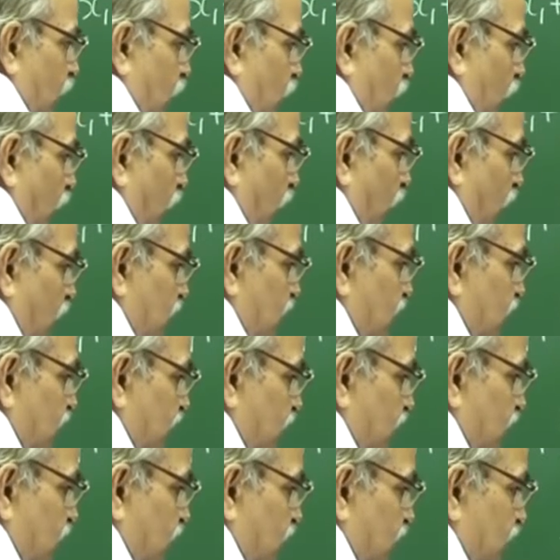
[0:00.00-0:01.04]

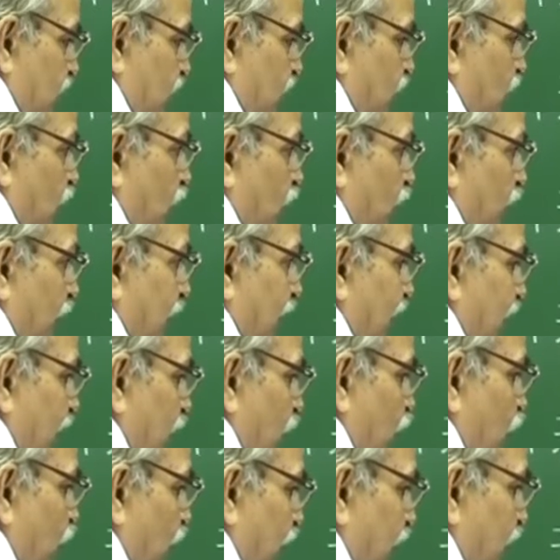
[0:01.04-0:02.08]
cos
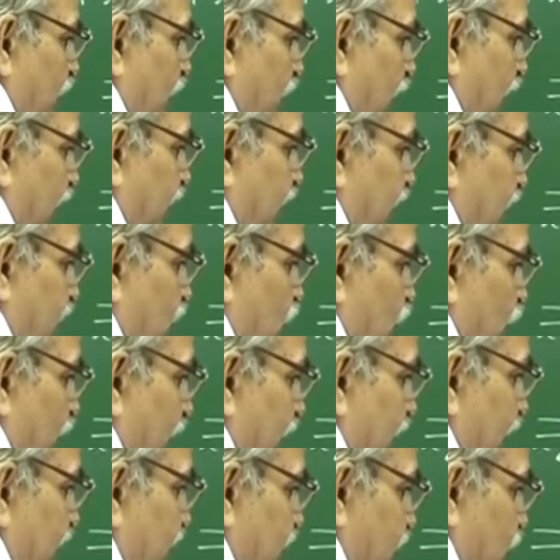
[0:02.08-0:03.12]
omega 1 minus
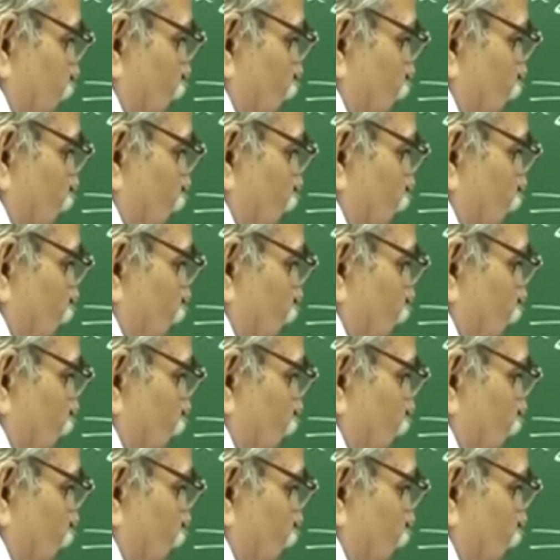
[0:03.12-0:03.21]
omega